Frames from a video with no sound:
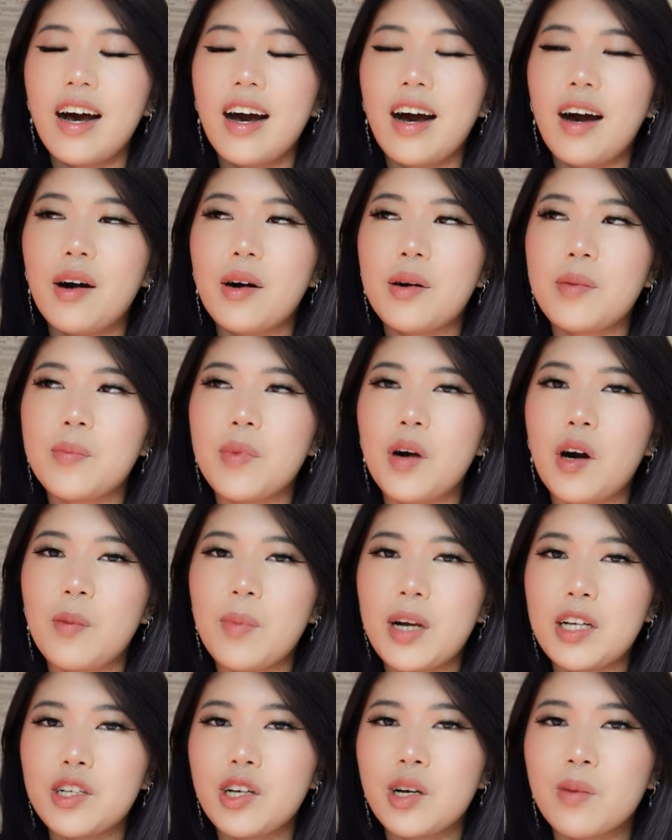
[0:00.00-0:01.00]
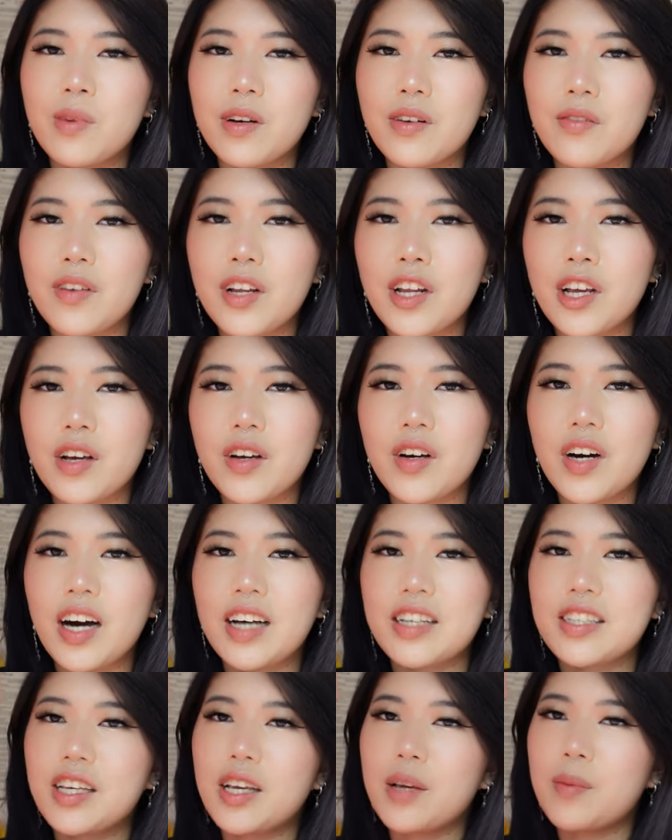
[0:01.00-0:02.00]
um, on my term one video
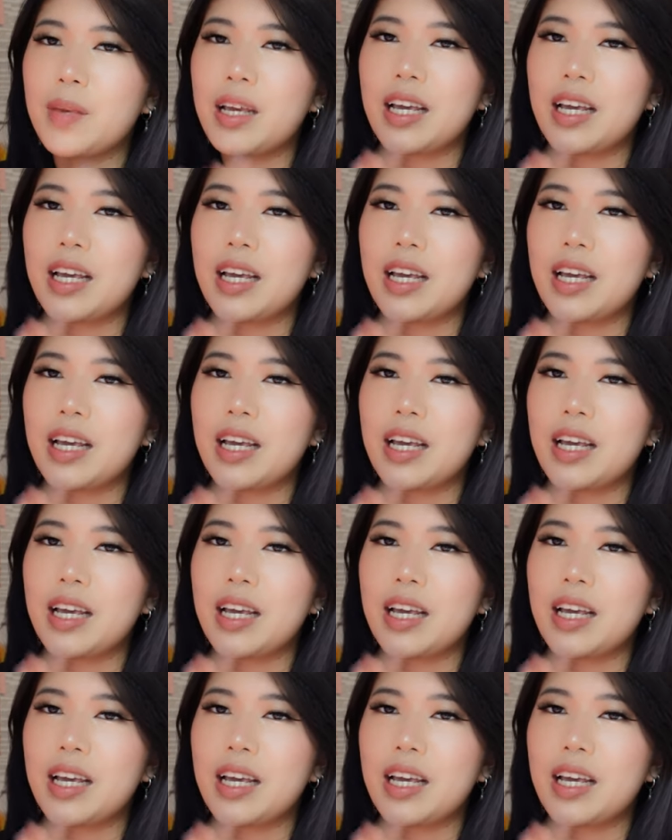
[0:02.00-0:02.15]
asking